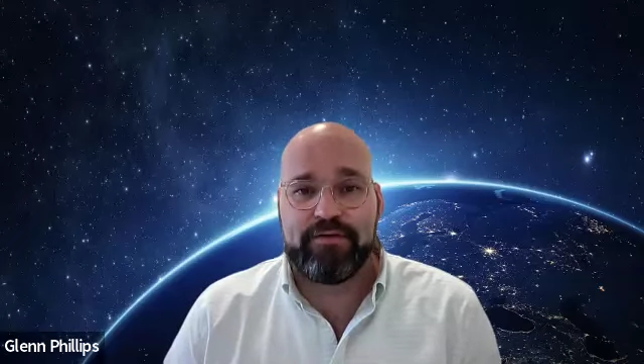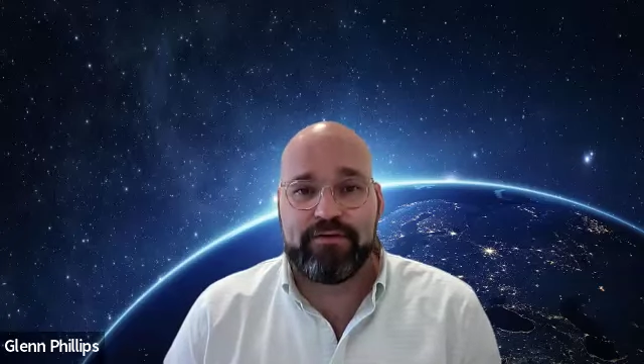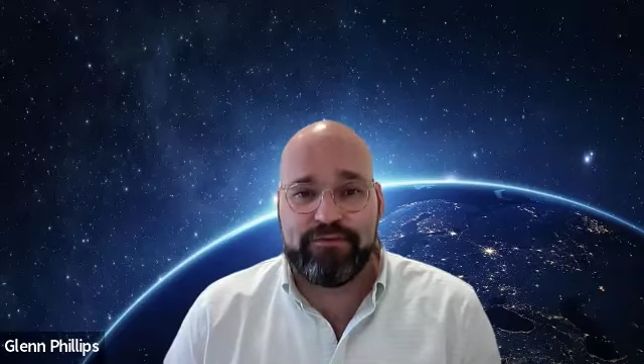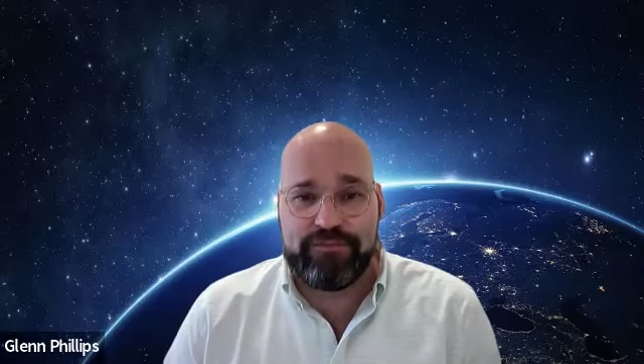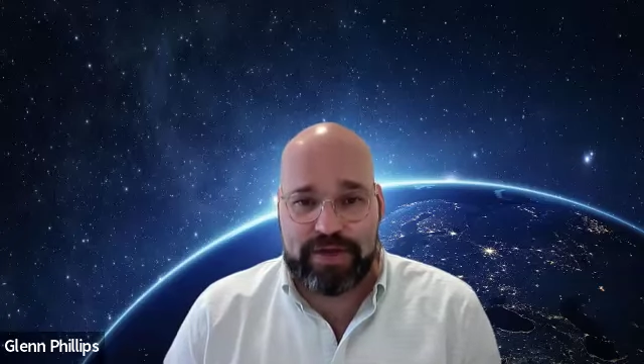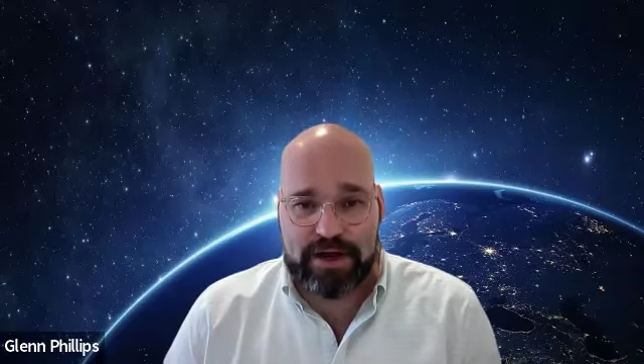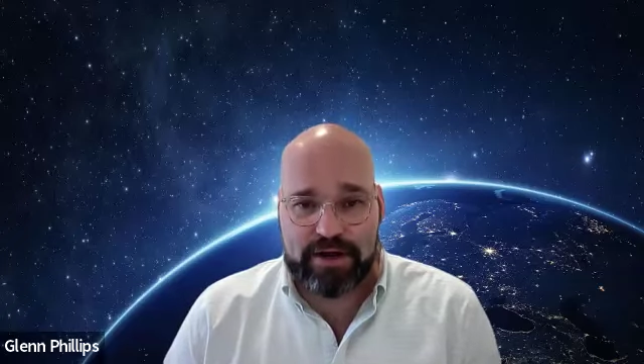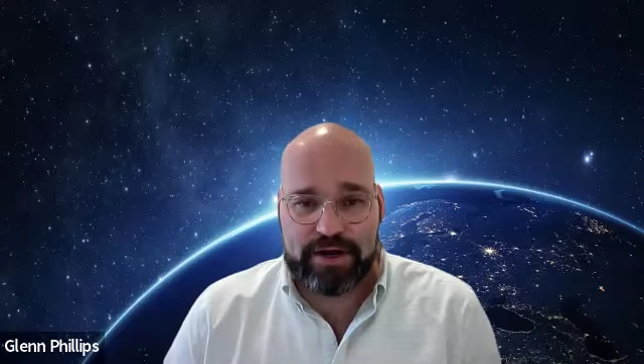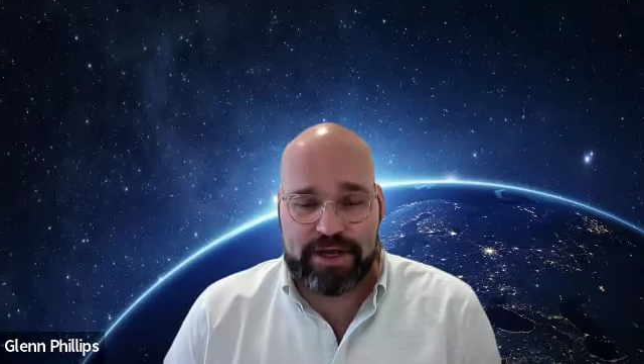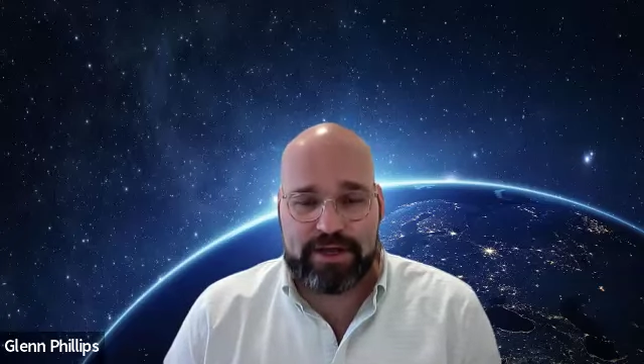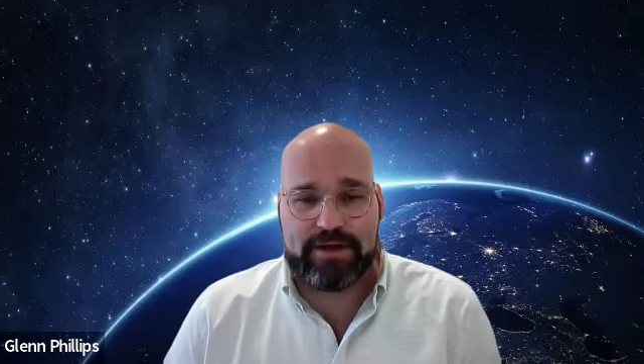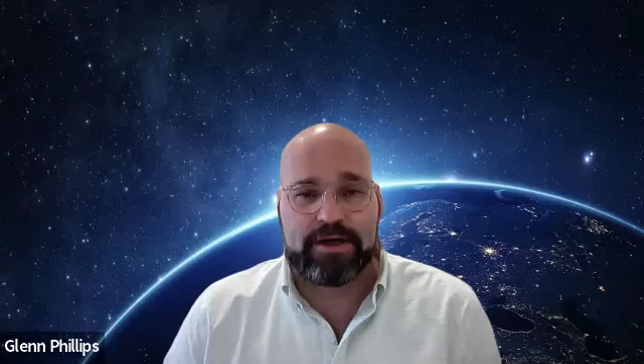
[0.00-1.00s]

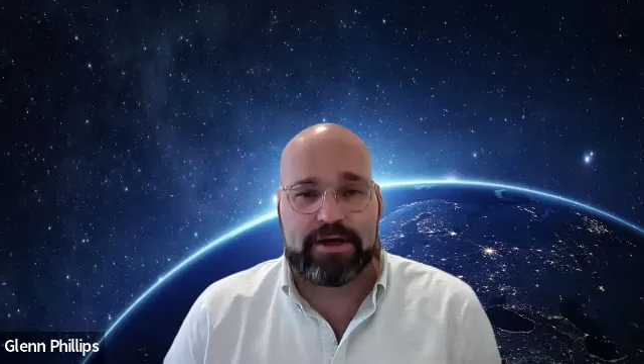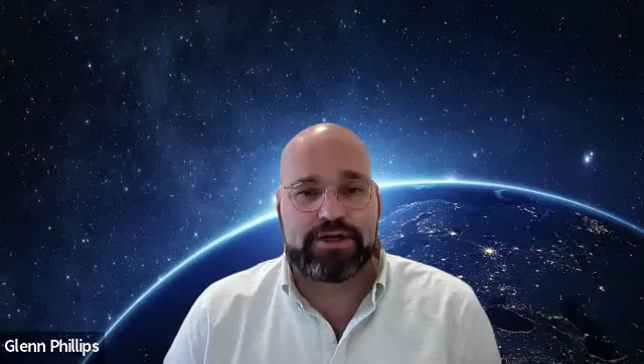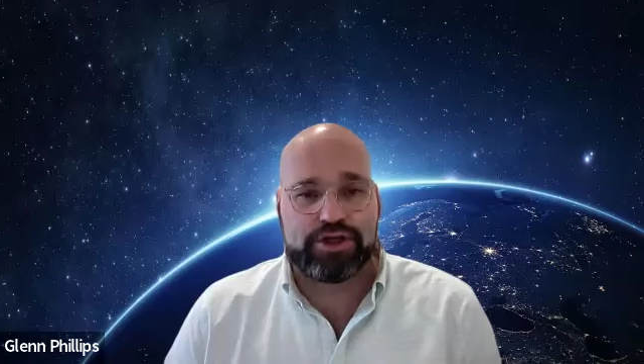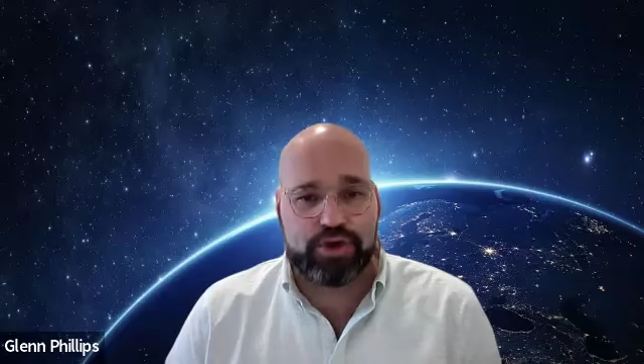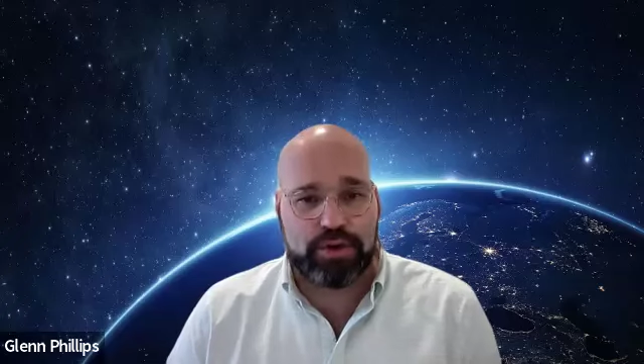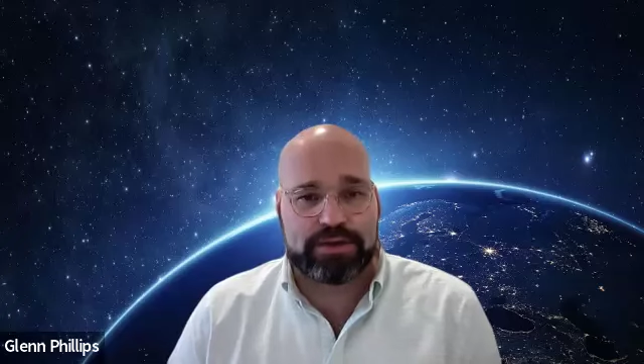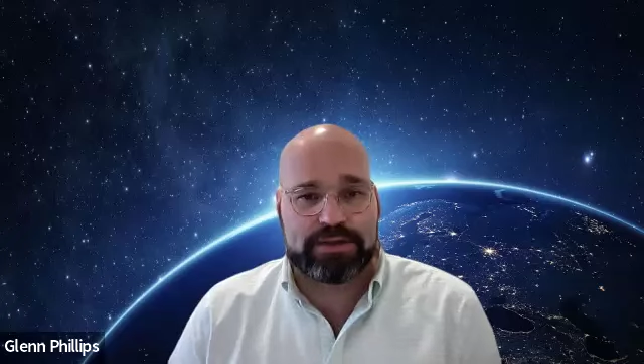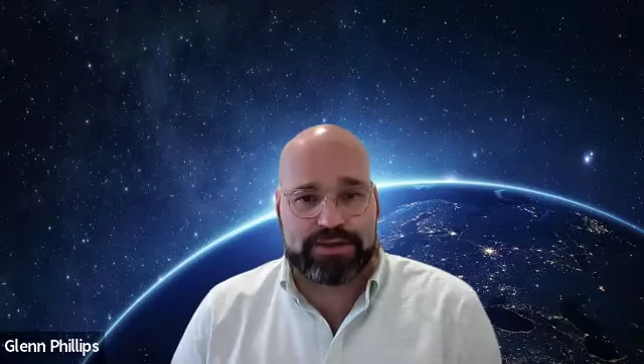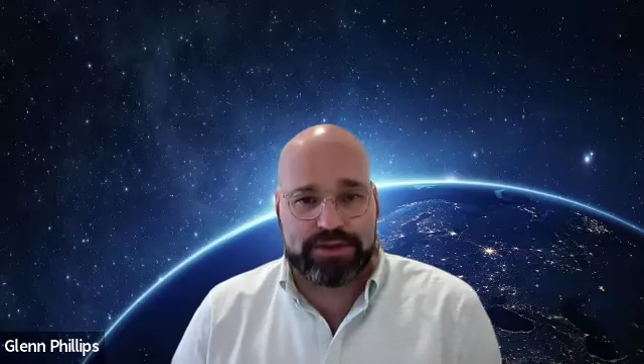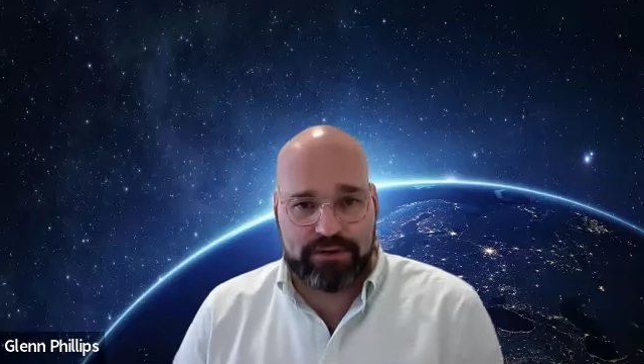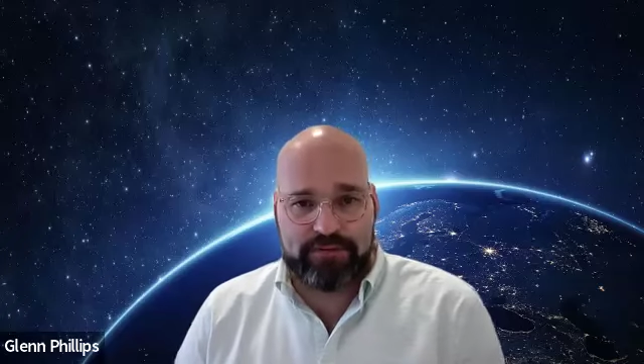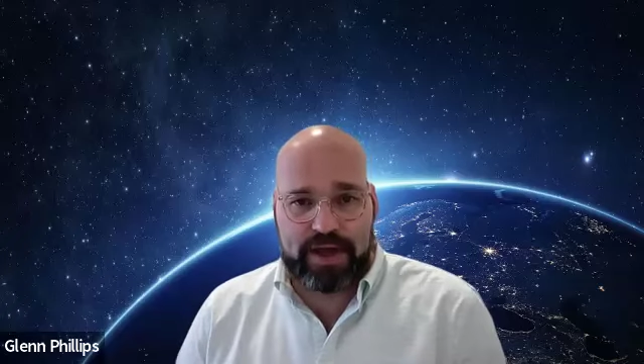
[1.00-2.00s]
very short
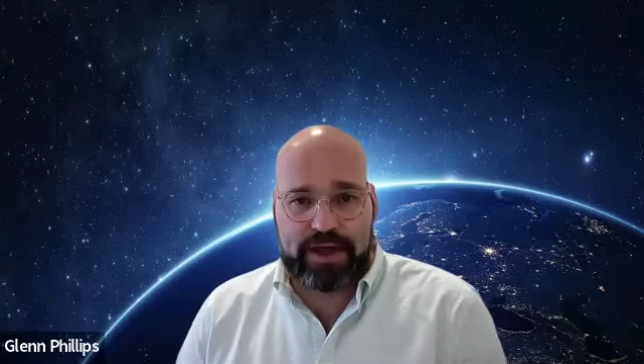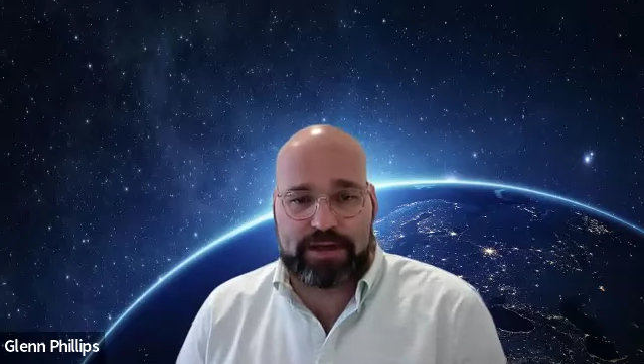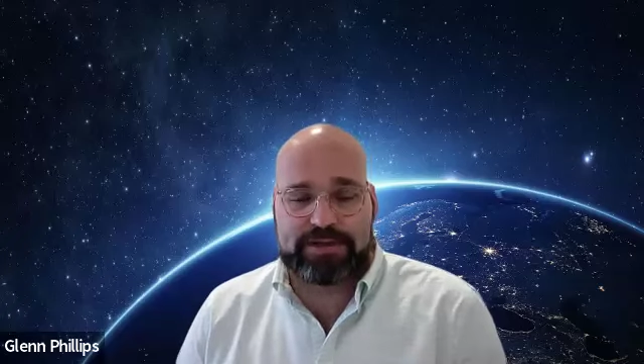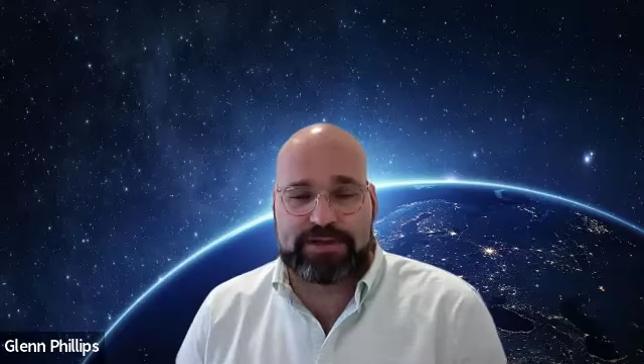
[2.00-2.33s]
survey